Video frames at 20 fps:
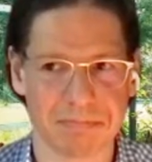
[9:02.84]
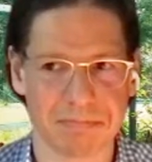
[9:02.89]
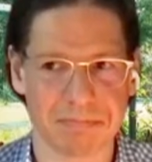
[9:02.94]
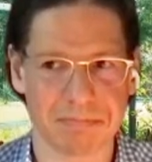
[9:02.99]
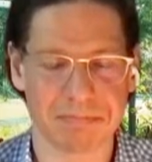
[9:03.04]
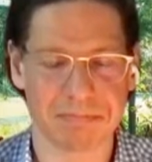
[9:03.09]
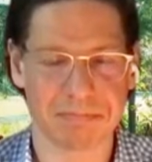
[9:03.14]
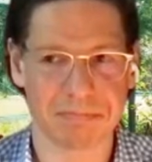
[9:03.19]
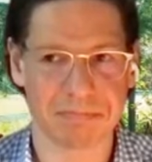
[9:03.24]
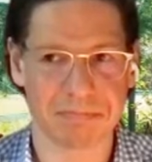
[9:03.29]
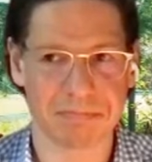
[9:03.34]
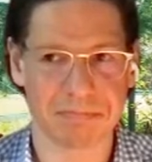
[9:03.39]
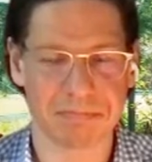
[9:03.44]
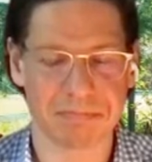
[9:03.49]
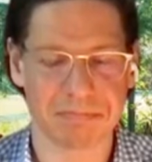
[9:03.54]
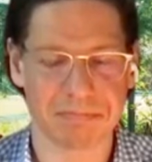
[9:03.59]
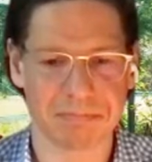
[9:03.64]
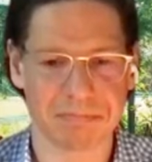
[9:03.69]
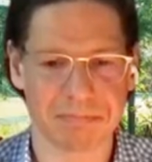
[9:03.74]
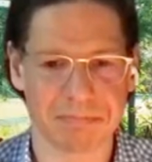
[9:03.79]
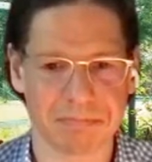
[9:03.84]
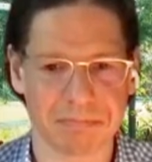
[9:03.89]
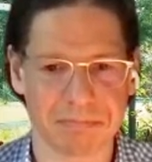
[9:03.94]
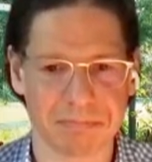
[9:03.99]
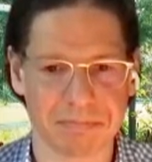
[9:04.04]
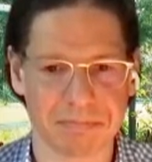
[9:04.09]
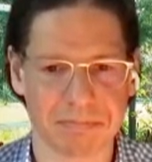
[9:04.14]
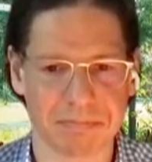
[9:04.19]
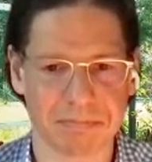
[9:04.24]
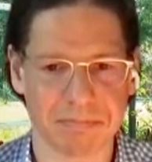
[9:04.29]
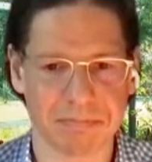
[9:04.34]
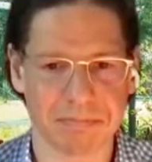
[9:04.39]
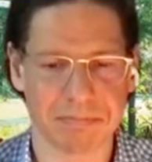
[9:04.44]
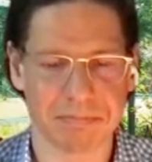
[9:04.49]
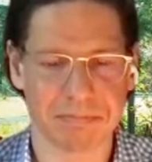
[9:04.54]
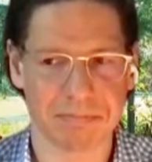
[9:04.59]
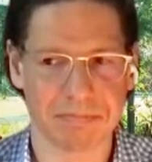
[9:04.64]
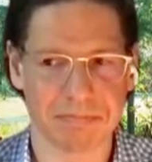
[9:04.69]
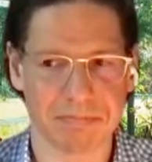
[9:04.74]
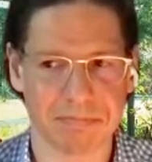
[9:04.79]

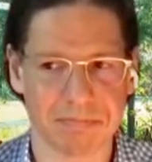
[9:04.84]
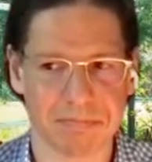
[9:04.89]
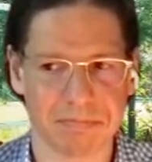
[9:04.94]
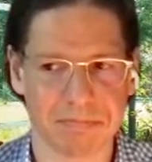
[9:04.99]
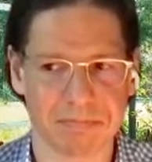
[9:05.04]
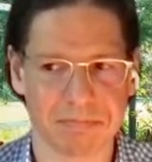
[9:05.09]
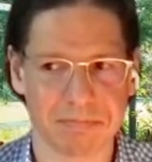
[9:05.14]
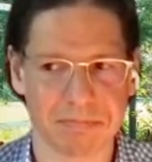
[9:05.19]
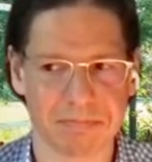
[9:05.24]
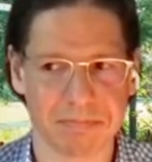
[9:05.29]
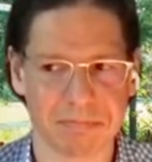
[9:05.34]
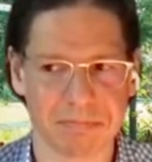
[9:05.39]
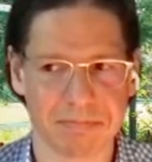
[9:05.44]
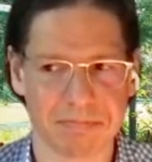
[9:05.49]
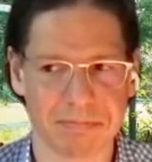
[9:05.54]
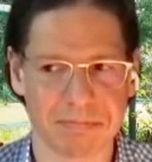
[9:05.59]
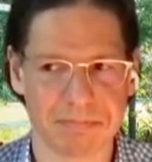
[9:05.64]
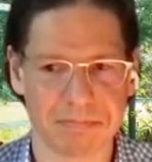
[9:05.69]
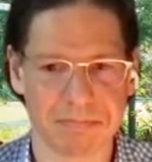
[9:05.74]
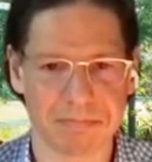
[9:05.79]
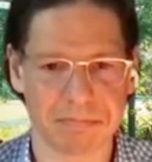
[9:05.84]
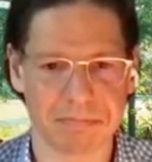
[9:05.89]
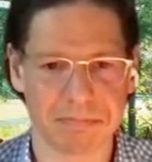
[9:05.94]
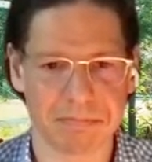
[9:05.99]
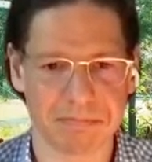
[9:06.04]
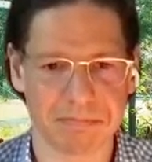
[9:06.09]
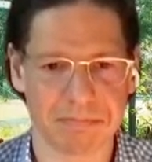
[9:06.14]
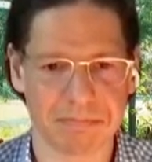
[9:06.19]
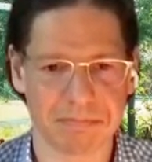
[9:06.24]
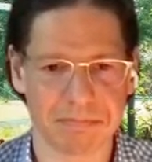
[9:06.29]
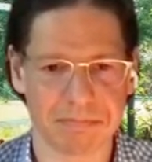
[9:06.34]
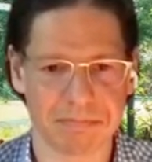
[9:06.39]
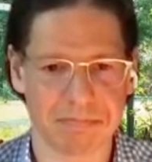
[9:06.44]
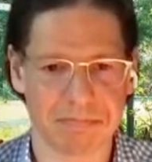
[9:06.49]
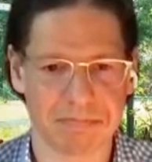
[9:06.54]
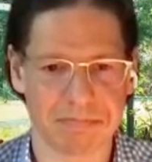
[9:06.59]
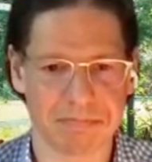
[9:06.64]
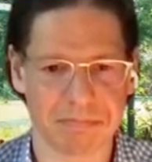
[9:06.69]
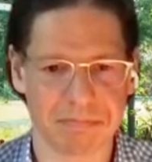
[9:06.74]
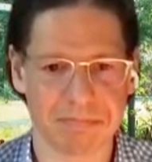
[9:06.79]

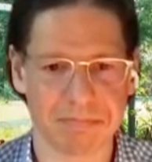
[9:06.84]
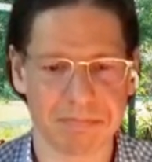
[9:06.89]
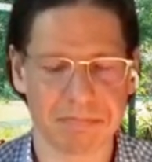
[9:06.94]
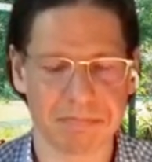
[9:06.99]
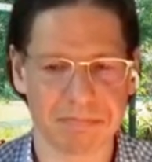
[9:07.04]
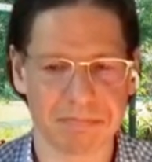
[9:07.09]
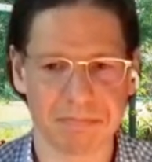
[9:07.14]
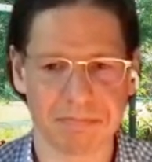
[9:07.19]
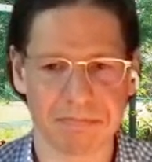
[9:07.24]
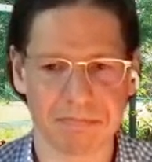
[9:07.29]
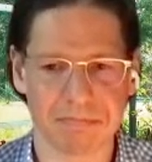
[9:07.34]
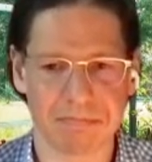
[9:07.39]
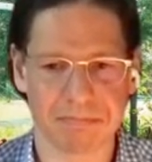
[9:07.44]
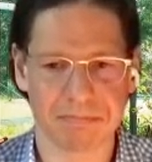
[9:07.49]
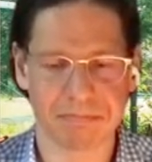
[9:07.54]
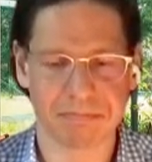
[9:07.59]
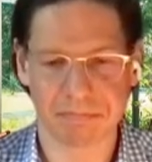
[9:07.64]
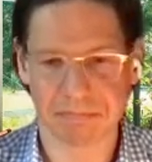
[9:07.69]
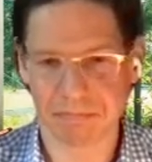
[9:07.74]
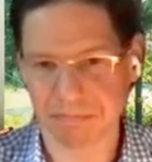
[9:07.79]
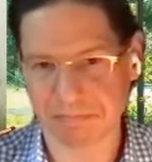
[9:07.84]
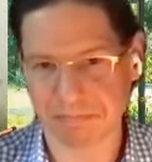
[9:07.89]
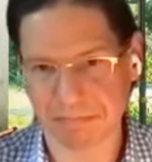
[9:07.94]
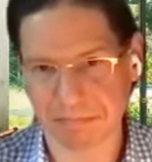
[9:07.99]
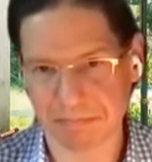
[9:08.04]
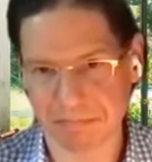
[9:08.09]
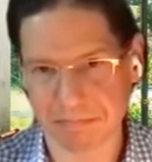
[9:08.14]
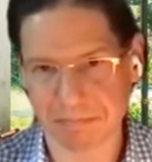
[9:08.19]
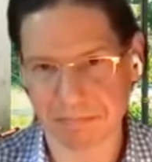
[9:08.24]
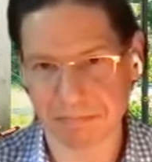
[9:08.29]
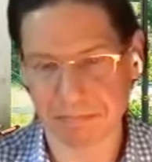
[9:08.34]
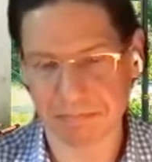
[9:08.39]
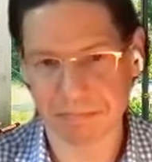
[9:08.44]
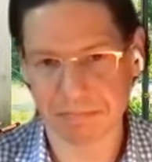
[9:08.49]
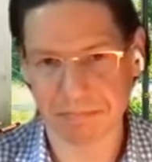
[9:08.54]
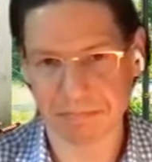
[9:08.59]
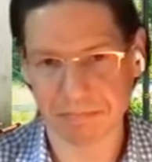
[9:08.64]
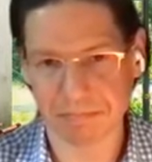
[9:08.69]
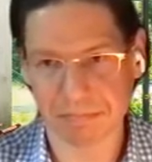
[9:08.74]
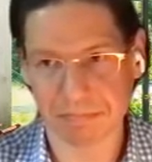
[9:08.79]

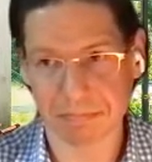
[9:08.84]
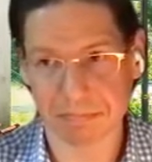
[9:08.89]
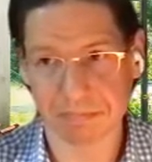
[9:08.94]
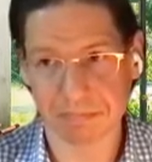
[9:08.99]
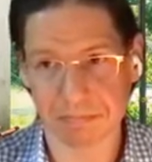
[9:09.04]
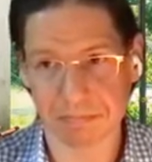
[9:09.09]
(not speaking)